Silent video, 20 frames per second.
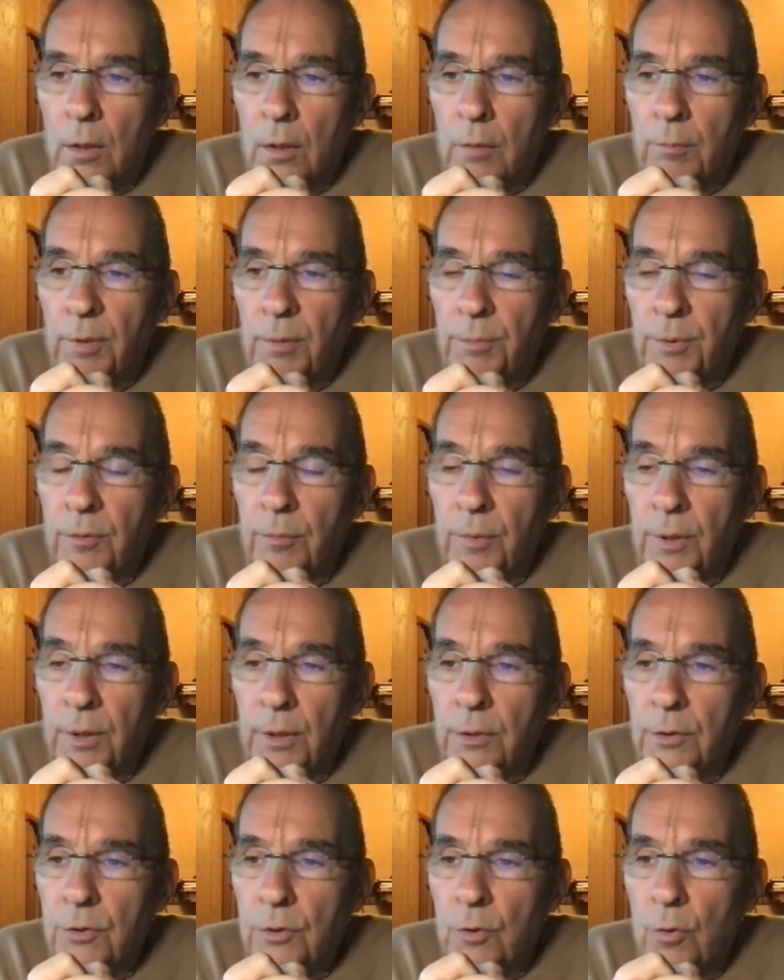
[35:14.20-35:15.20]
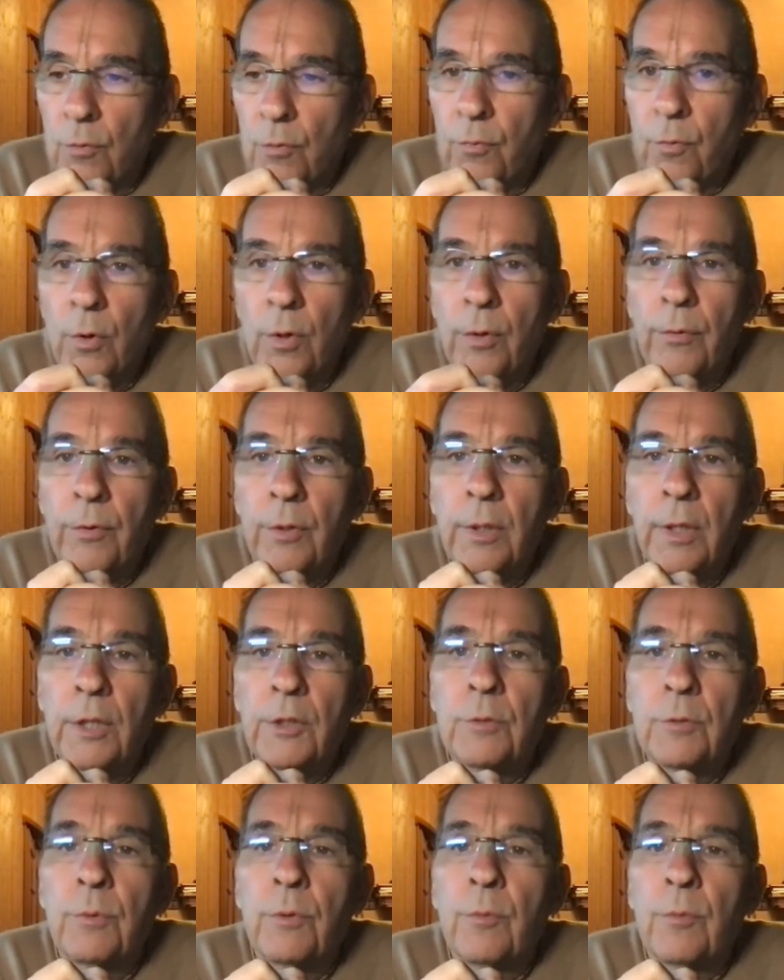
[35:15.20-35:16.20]
commitment to me and so forth,
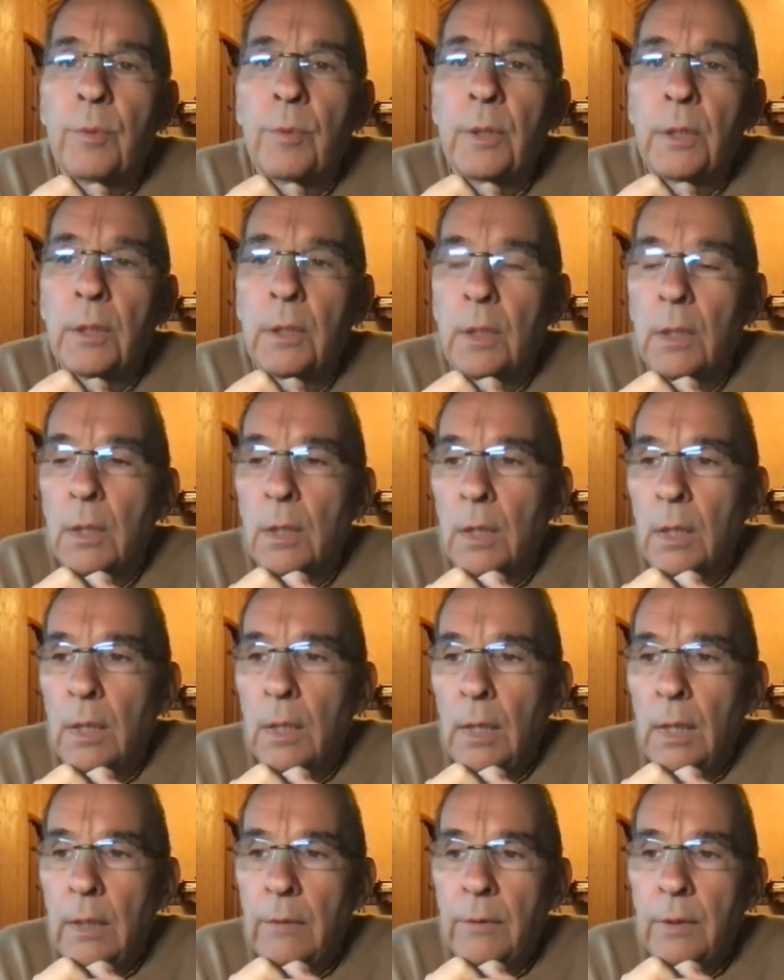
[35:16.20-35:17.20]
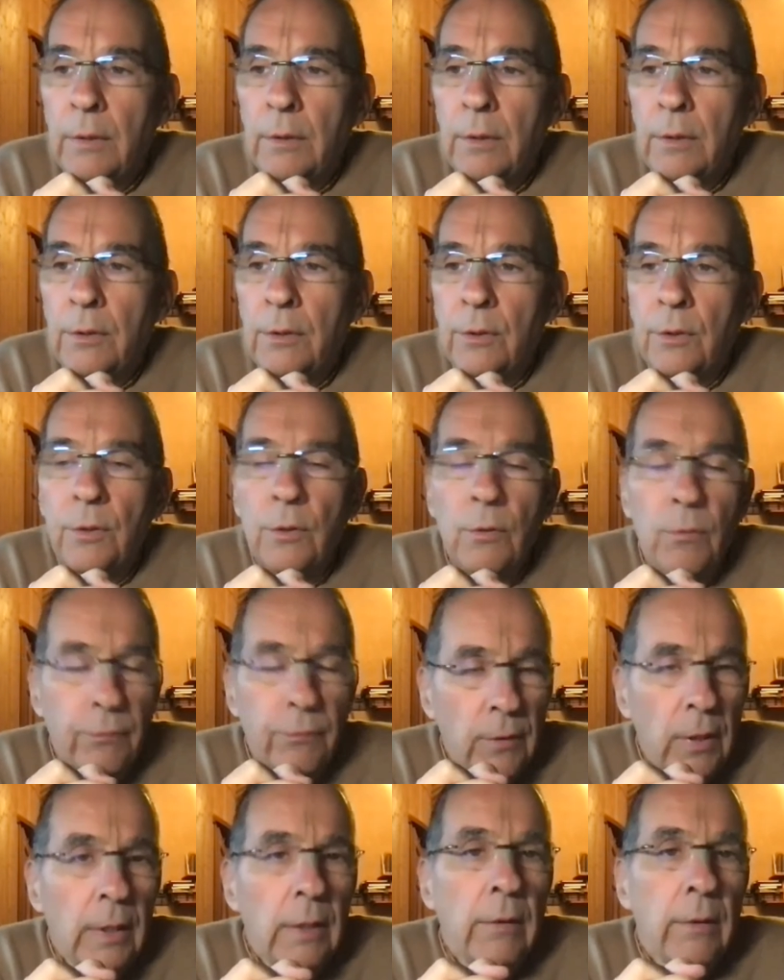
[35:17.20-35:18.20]
connection with me. And I think that you'll
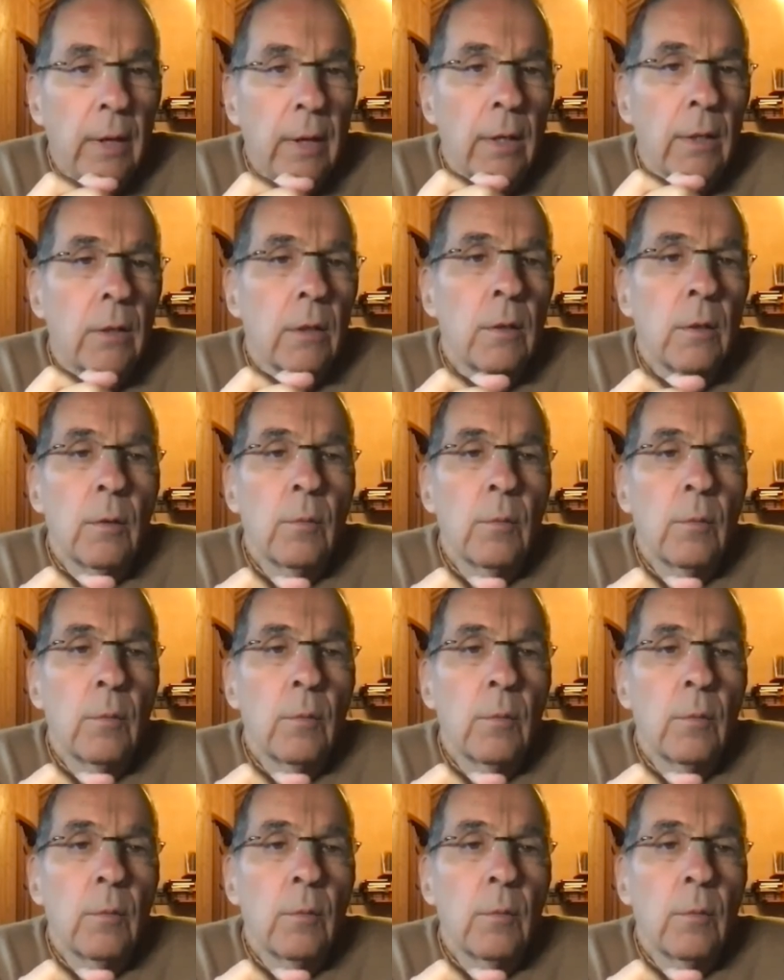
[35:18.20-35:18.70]
find that